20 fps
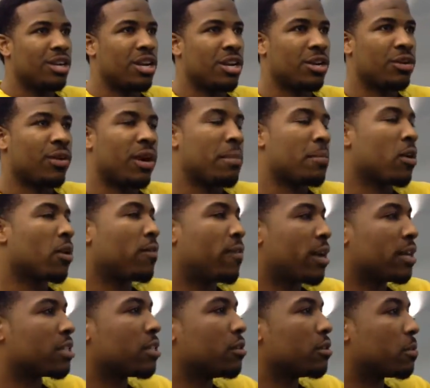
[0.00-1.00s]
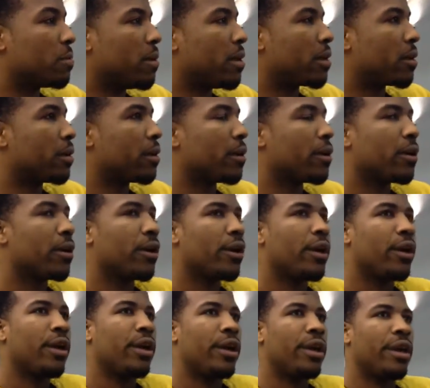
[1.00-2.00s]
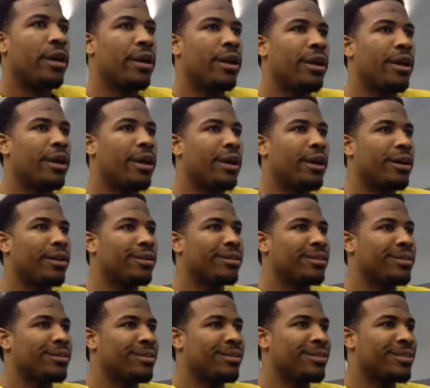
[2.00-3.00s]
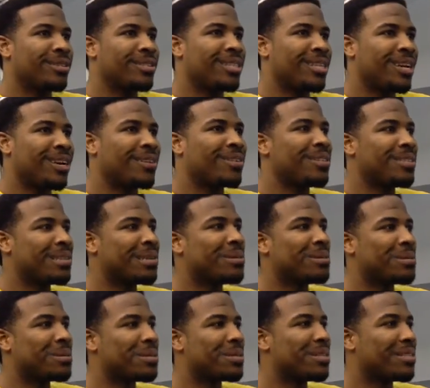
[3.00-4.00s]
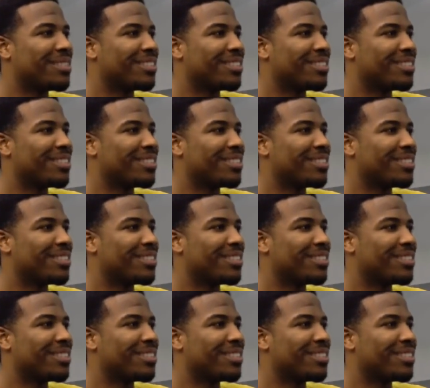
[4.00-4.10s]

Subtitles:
a great motivational speaker, and you can tell he's loose.